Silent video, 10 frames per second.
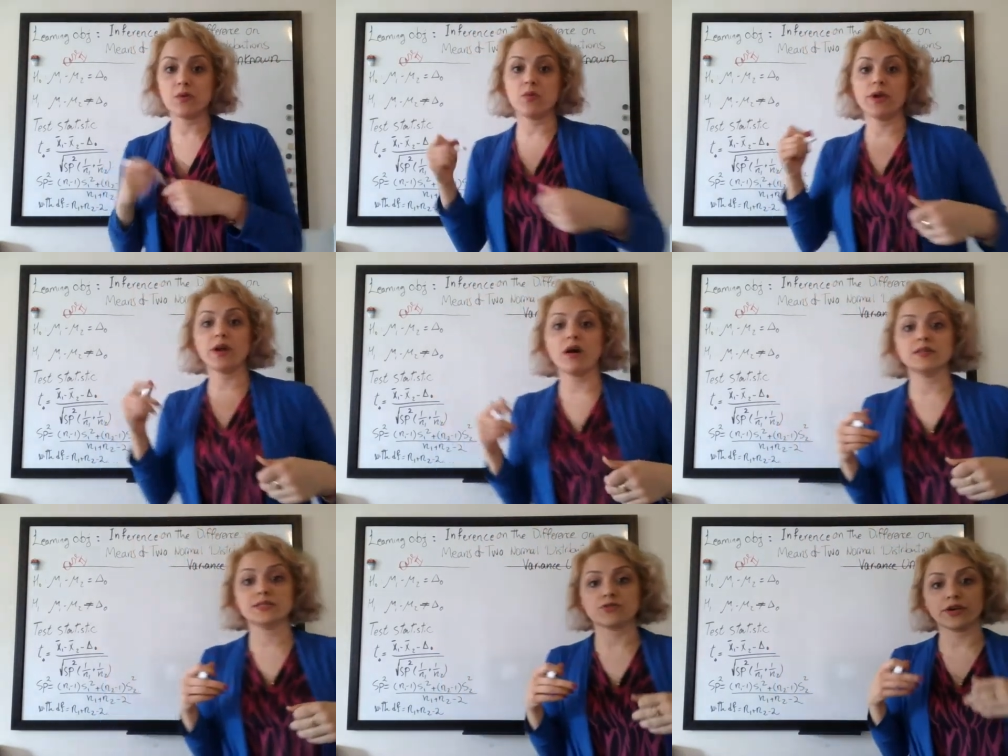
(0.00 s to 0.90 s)
that we want to
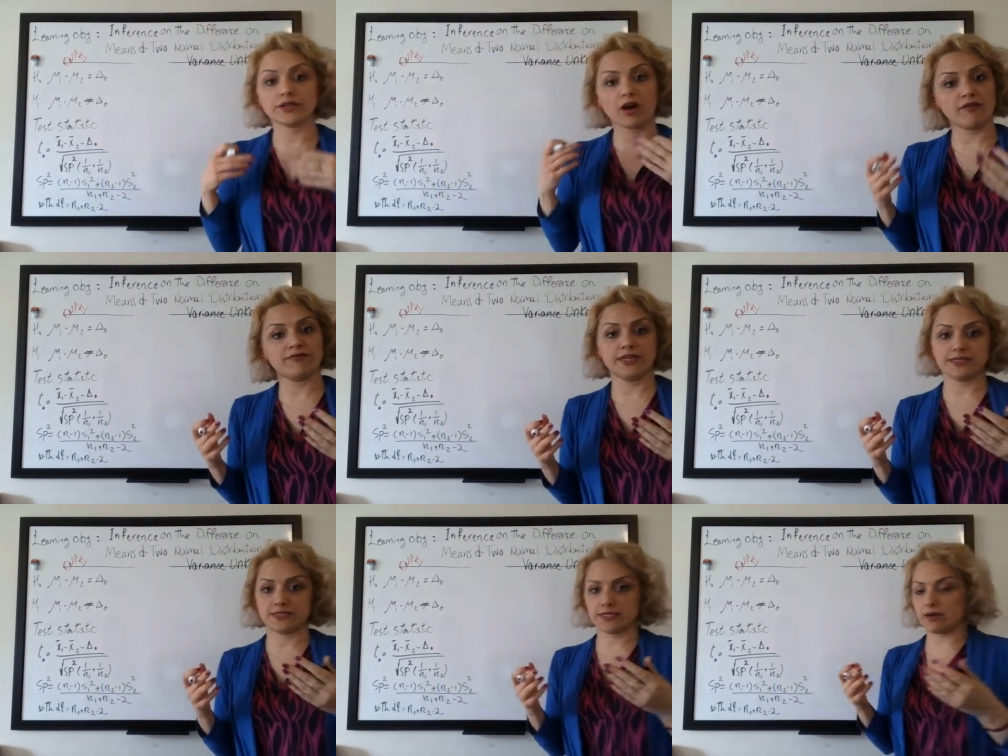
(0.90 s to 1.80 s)
construct the
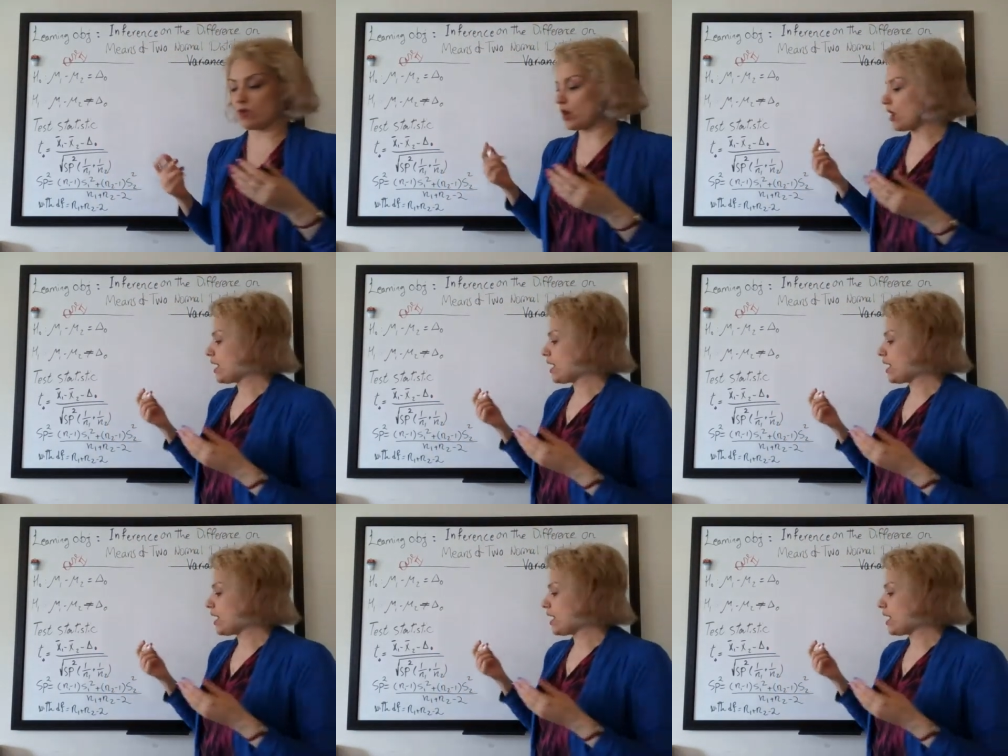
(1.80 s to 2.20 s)
confidence interval.